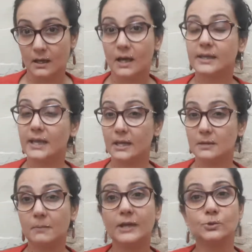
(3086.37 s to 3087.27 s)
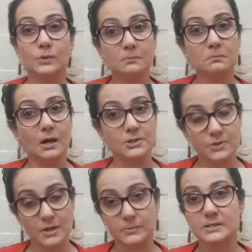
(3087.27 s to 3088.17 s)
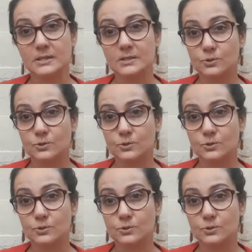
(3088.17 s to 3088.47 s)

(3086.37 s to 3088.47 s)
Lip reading: Again, by doing Mars remedies,